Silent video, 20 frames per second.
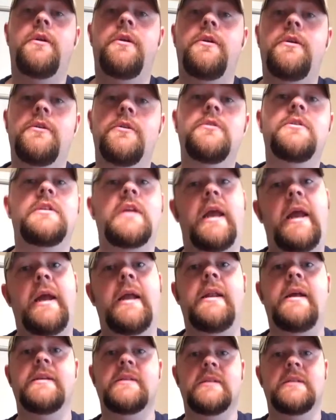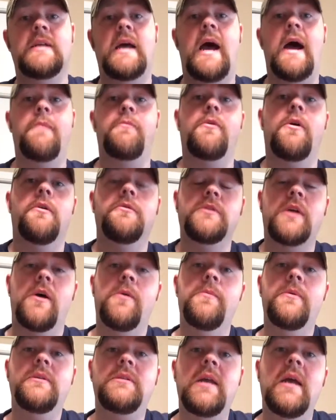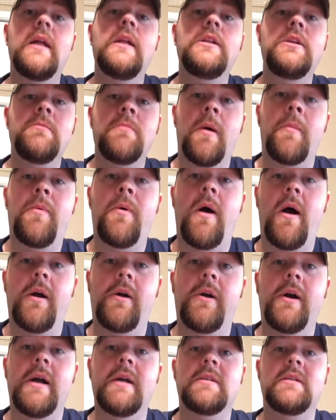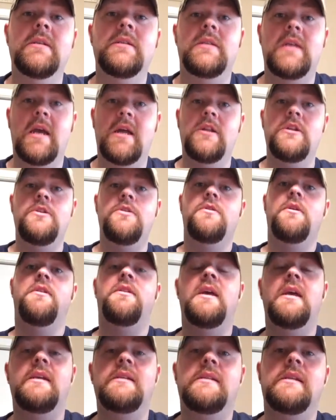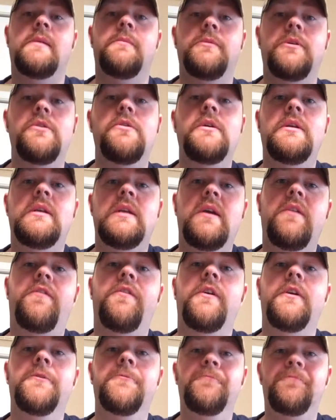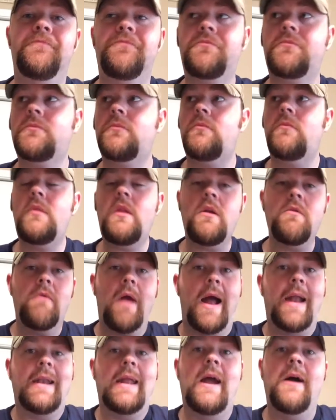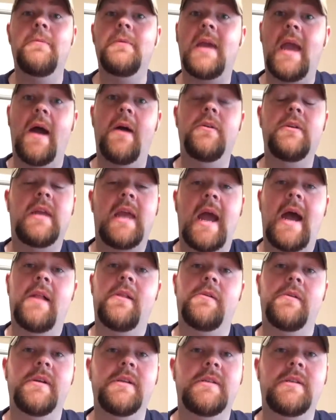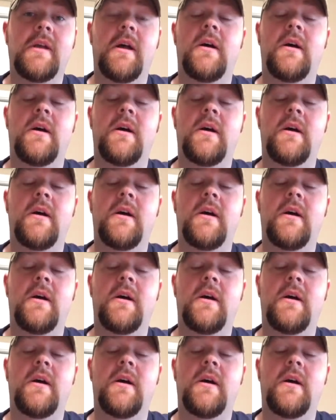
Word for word: You'll see it as the time rolls on, but telling you my progress and telling you the things that I'm doing different. Right now, I'm counting calories.